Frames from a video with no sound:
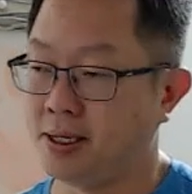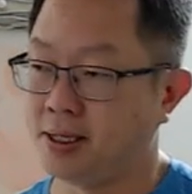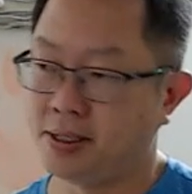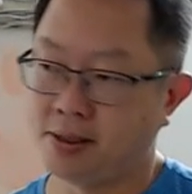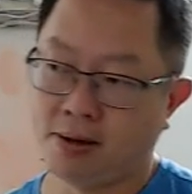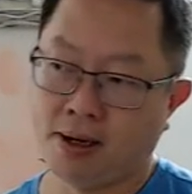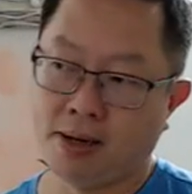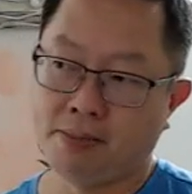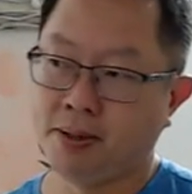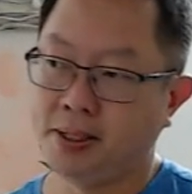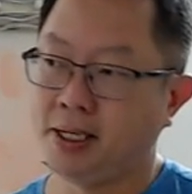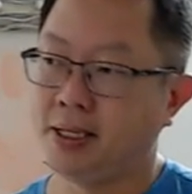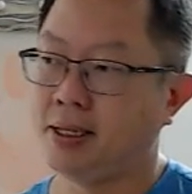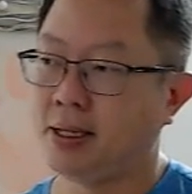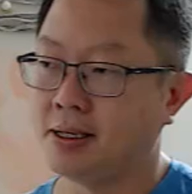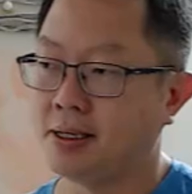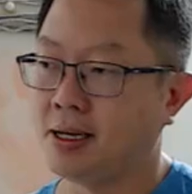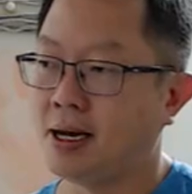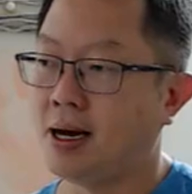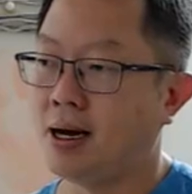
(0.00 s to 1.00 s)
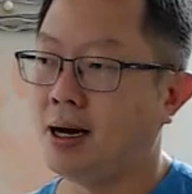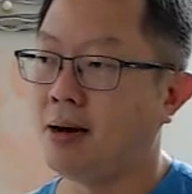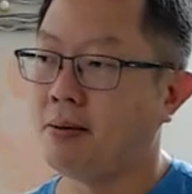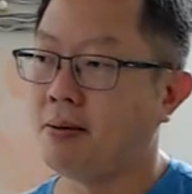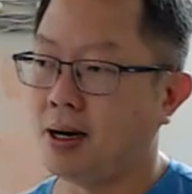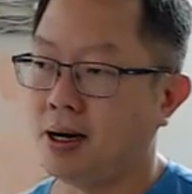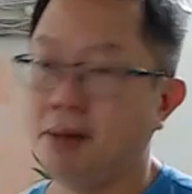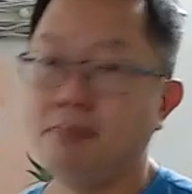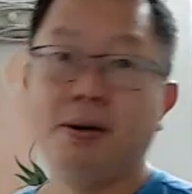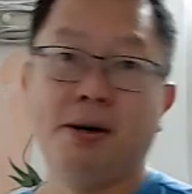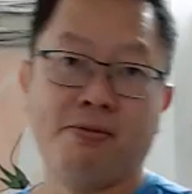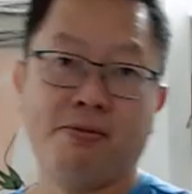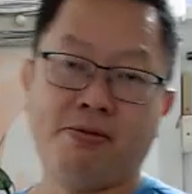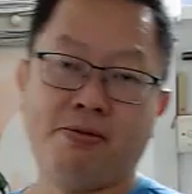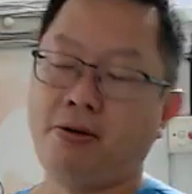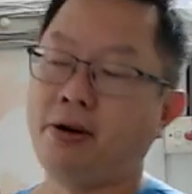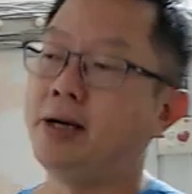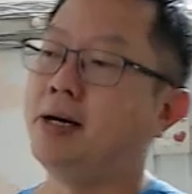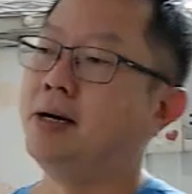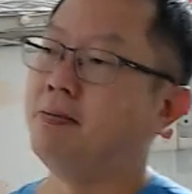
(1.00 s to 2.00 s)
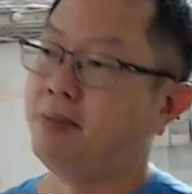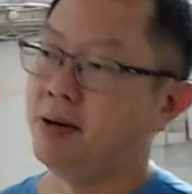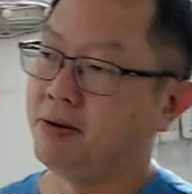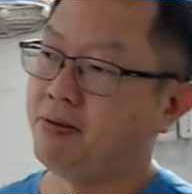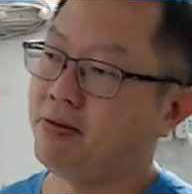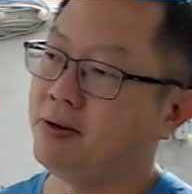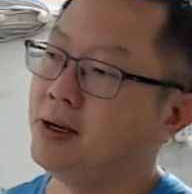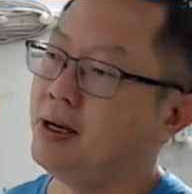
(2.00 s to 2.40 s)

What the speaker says: so I put it up above, right above.